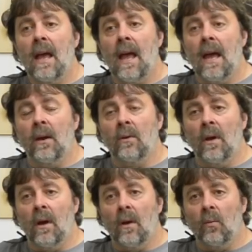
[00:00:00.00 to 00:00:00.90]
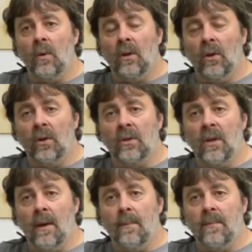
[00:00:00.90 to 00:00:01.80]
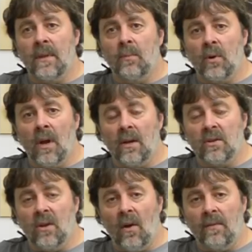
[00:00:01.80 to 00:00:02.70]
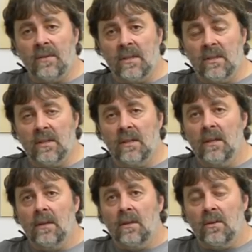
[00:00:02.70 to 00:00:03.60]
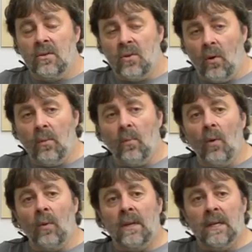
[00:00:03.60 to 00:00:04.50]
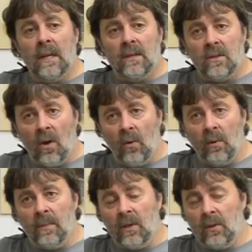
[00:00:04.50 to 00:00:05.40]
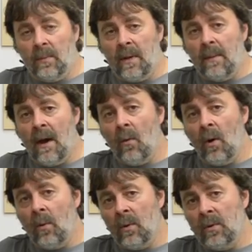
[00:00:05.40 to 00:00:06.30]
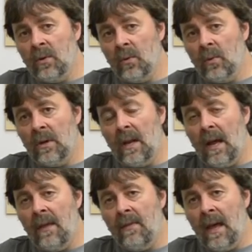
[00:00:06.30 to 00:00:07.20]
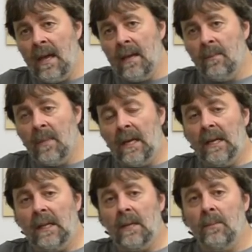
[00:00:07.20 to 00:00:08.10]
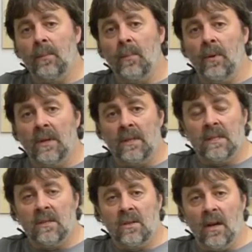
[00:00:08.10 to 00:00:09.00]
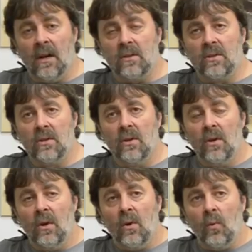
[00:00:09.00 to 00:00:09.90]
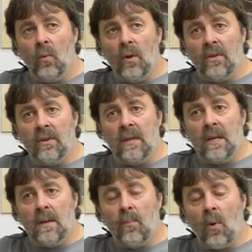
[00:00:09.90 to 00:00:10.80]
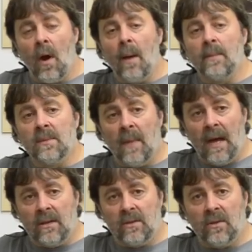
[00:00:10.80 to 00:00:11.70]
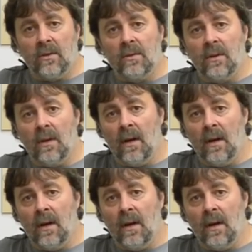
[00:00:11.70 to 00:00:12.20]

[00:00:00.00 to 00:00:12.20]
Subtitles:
and we looked up the production offices, showed them what we did, told them a little bit about what we were doing, and they immediately put us in touch with the props master